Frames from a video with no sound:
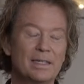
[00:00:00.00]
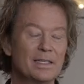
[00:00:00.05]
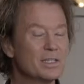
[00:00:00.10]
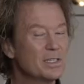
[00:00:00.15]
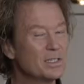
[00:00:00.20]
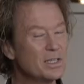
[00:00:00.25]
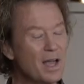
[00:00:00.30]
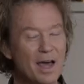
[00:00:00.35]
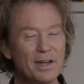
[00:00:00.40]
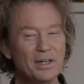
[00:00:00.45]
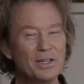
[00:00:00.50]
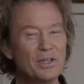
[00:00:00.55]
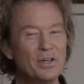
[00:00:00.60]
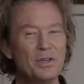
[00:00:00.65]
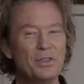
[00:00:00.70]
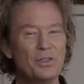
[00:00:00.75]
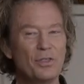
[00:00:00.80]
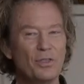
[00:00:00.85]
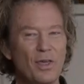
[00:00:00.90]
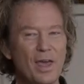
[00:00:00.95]
It's not a
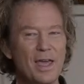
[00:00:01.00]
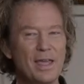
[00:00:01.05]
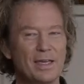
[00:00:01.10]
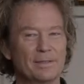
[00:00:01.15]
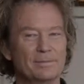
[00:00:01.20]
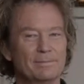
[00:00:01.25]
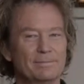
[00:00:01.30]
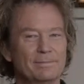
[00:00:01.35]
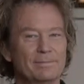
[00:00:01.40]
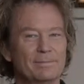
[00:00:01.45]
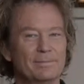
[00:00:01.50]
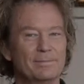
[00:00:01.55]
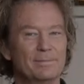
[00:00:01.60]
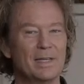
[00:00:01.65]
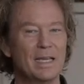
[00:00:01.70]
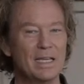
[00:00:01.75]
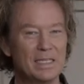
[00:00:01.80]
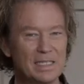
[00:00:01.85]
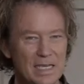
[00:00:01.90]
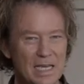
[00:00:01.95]
good thing,
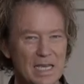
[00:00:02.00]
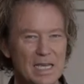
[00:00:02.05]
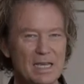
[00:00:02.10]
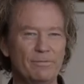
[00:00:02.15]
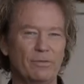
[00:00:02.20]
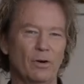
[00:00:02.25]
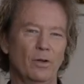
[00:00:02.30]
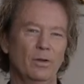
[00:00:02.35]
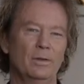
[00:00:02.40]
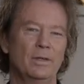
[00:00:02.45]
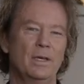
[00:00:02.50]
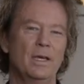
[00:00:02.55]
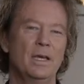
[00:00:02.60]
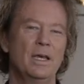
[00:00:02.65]
it's evil.